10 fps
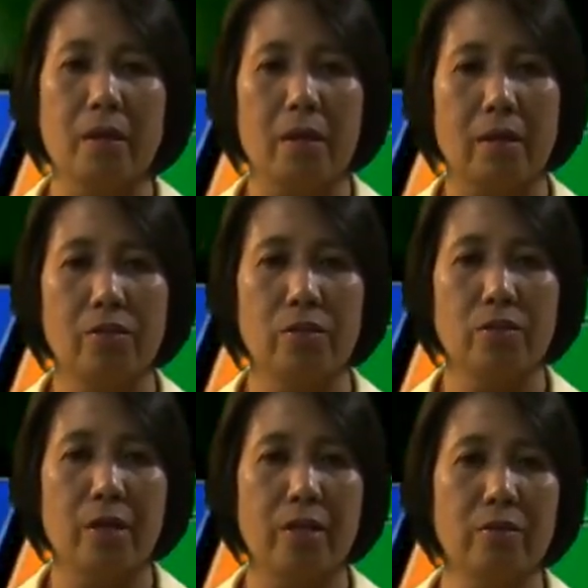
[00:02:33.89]
Can you
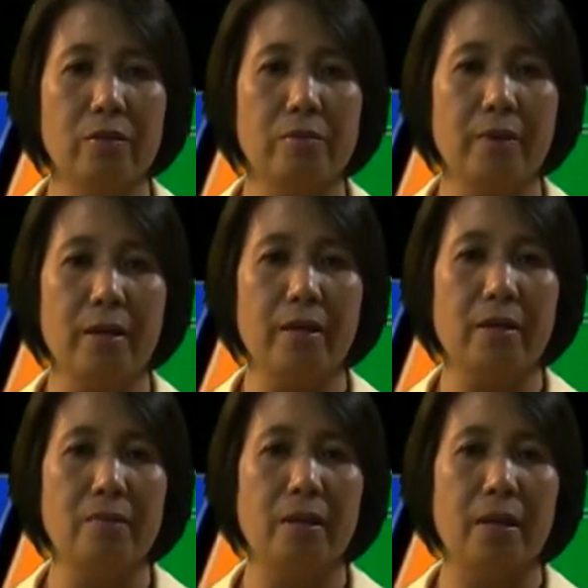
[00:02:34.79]
try to define
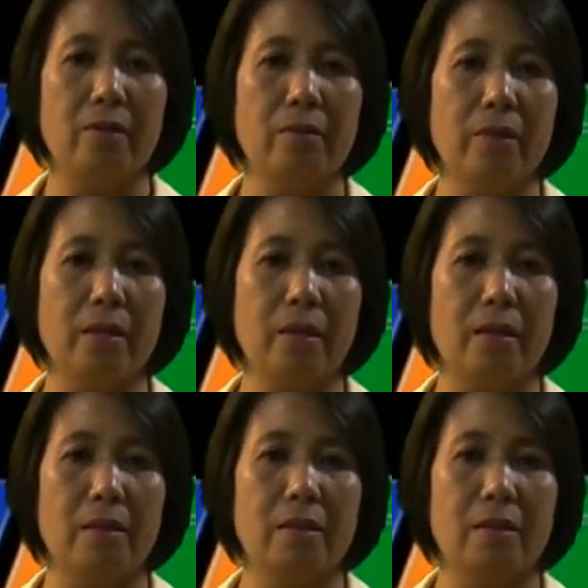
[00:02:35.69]
it by looking at the